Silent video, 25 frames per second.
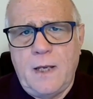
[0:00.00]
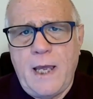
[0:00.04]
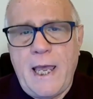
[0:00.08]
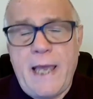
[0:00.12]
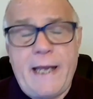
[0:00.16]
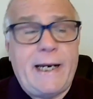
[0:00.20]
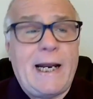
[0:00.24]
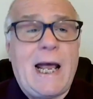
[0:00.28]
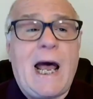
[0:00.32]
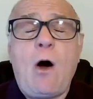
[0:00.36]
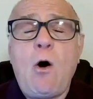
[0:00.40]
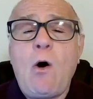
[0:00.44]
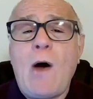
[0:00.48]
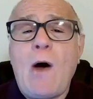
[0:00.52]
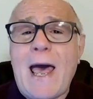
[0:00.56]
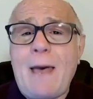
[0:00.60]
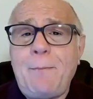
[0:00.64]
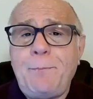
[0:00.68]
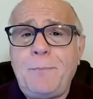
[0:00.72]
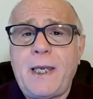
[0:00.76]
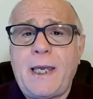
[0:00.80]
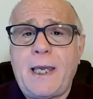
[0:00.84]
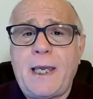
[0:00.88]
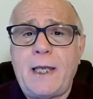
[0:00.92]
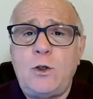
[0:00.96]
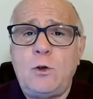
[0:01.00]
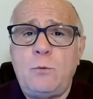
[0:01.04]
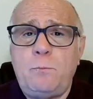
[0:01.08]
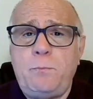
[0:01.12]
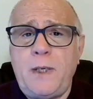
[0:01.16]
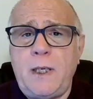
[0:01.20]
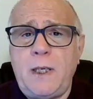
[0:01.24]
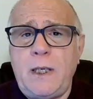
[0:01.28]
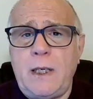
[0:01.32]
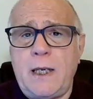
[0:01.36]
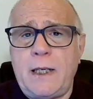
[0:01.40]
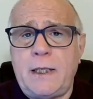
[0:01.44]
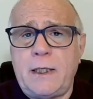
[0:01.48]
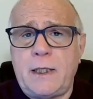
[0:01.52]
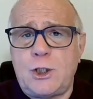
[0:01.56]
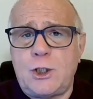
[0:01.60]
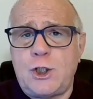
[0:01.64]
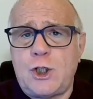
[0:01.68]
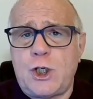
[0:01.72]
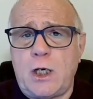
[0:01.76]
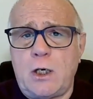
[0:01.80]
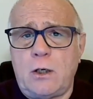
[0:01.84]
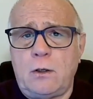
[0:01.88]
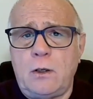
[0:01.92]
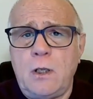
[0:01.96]
You know, how happy can you be in the
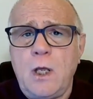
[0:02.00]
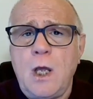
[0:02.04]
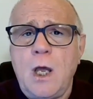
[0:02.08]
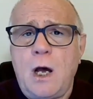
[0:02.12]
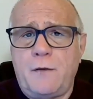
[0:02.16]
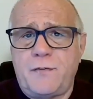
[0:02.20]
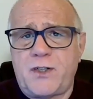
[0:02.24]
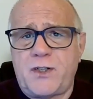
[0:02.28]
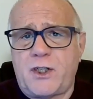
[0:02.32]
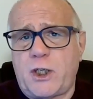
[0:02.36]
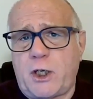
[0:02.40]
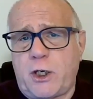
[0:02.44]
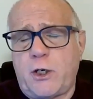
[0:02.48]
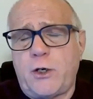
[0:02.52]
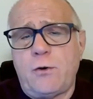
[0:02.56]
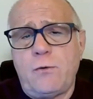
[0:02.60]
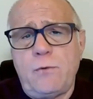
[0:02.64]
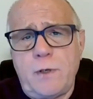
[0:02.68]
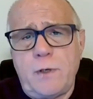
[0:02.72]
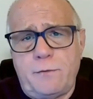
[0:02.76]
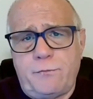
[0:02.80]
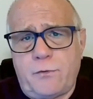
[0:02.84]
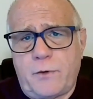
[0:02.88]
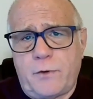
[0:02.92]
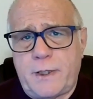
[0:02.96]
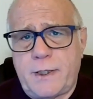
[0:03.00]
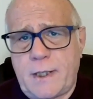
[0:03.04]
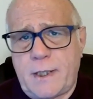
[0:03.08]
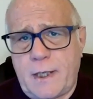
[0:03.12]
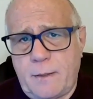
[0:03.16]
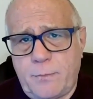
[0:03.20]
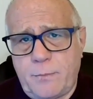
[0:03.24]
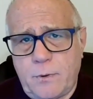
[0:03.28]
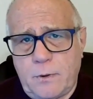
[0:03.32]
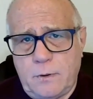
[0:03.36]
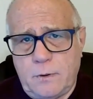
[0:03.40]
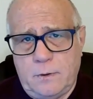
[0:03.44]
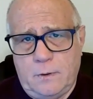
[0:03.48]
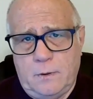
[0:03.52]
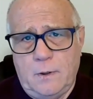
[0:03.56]
jail of security, for example?